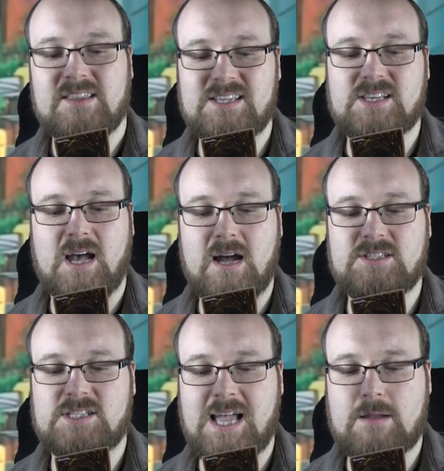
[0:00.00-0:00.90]
this card's
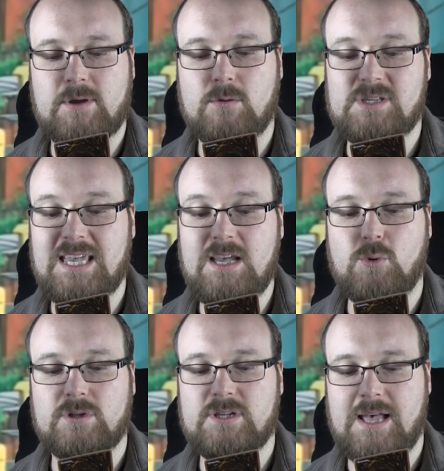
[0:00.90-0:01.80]
attack becomes
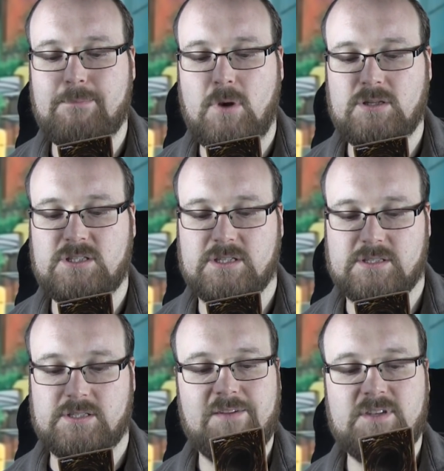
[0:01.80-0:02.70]
equal to that
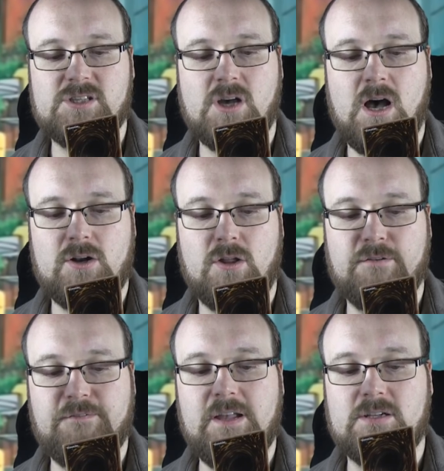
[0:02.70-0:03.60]
monster's. If this card on the
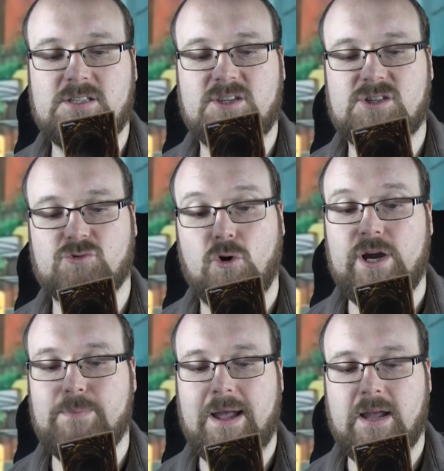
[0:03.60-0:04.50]
field is
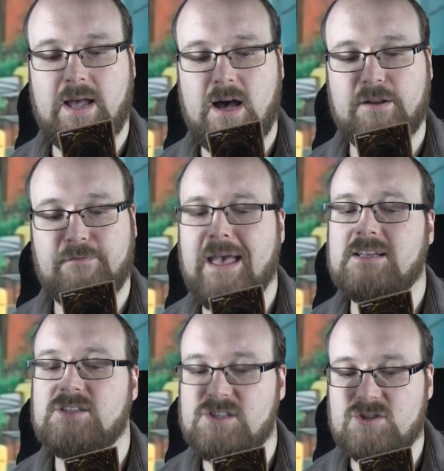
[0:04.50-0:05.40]
destroyed by a card
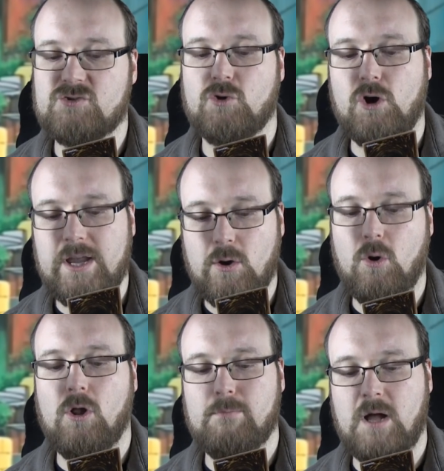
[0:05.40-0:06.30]
effect, destroy
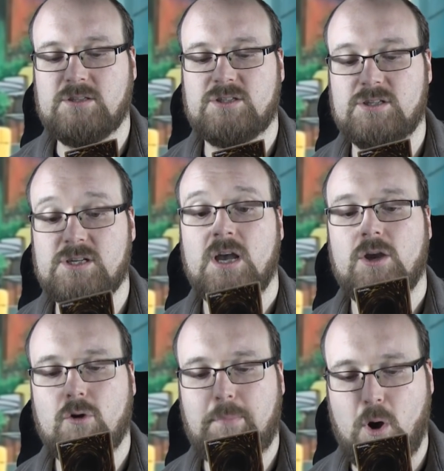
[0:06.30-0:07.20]
all monsters
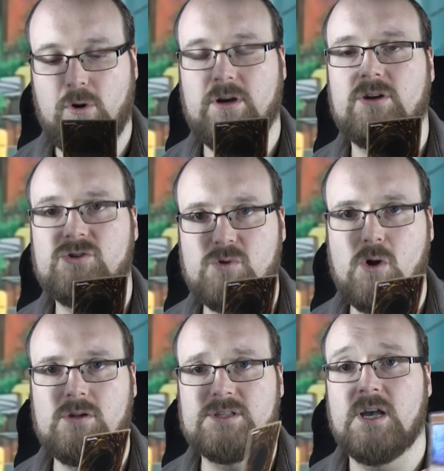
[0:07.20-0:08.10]
your opponent
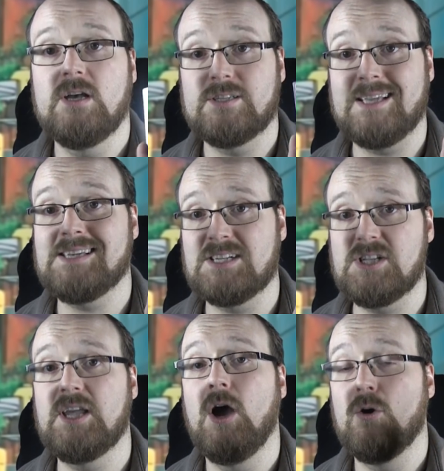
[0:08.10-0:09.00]
controls. So that's
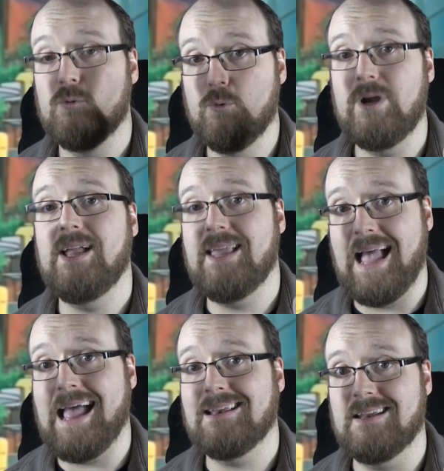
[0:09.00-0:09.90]
actually really
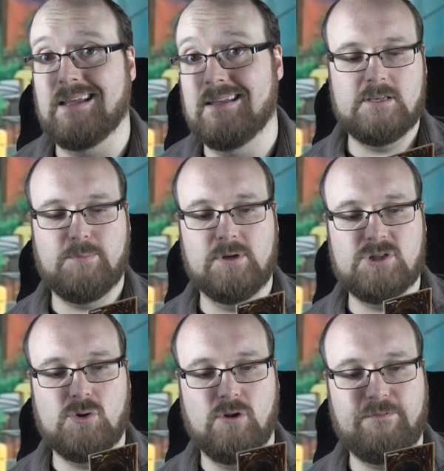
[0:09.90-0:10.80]
handy. There's a bunch of
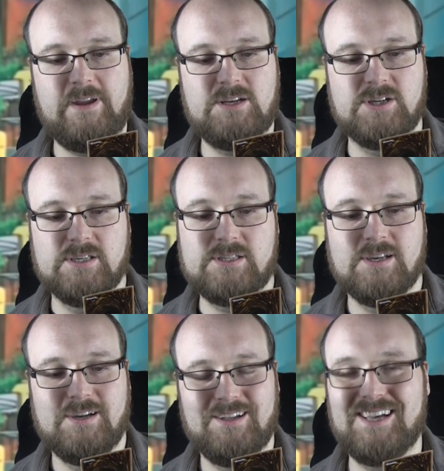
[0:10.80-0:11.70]
cool features.
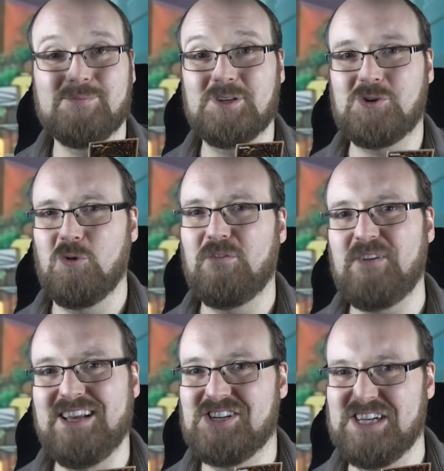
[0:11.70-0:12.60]
There's a bunch of cool
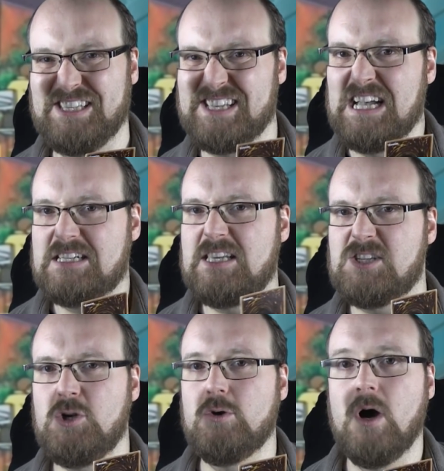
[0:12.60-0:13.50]
features to this
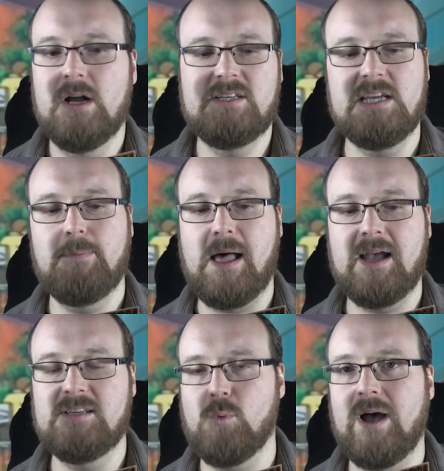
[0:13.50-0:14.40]
new Deep
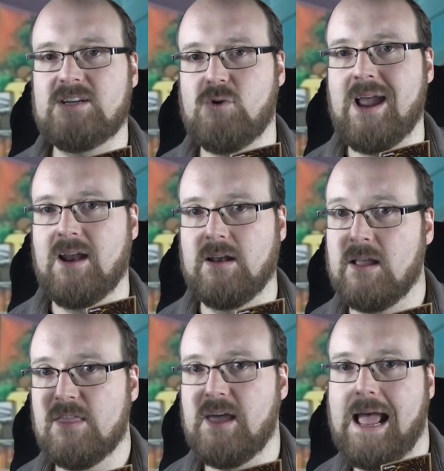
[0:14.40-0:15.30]
Eyes White Dragon
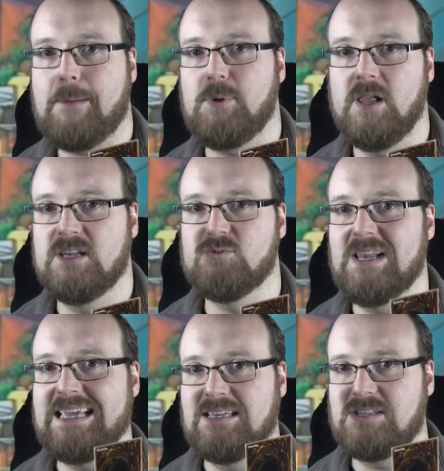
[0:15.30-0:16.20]
that Apple has
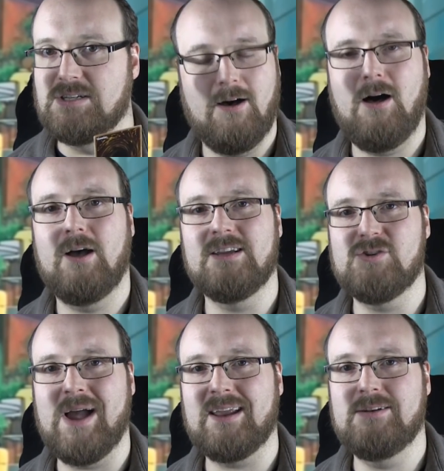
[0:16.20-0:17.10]
released. Oh, your
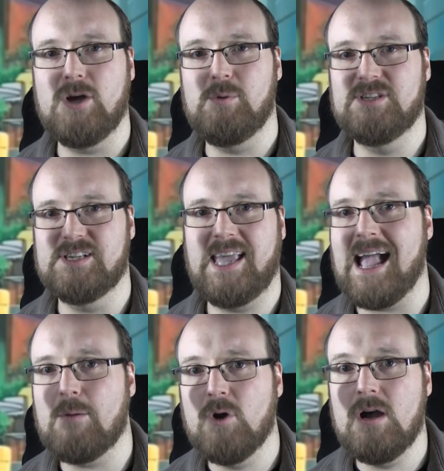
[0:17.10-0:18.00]
dragon doubles as a
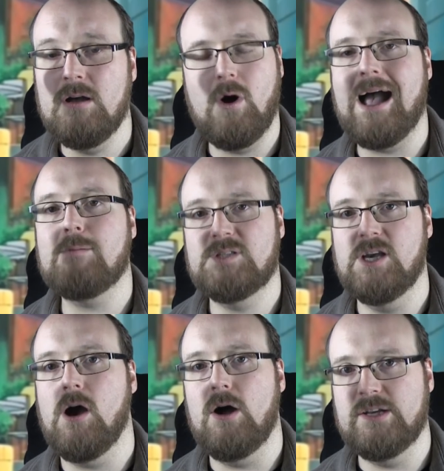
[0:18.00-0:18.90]
camera? What apps you
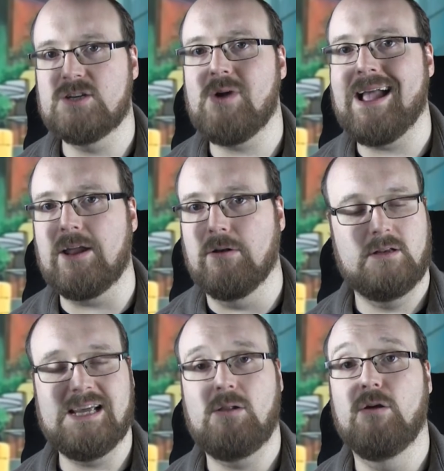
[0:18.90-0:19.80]
got on your dragon?
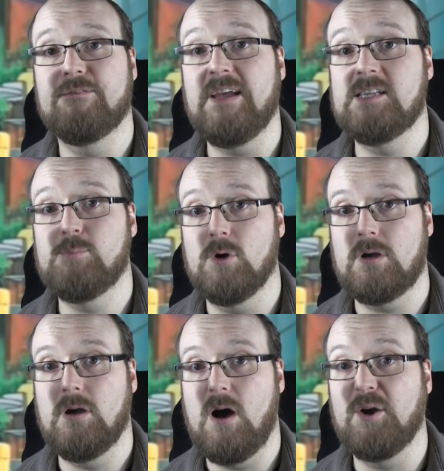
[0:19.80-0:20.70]
Download
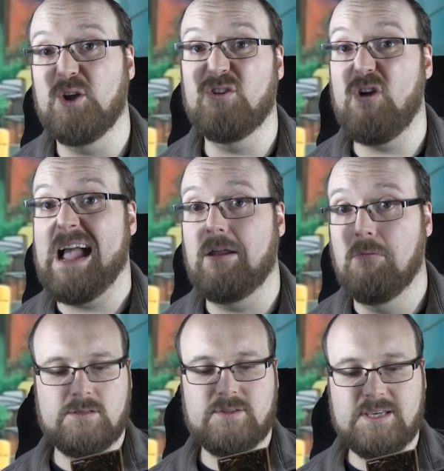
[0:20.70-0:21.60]
Facebook on your dragon.
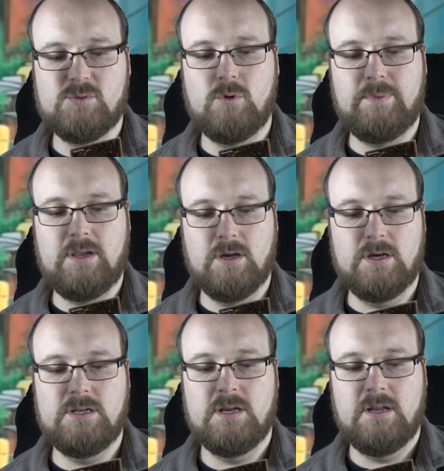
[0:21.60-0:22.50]
So this would be good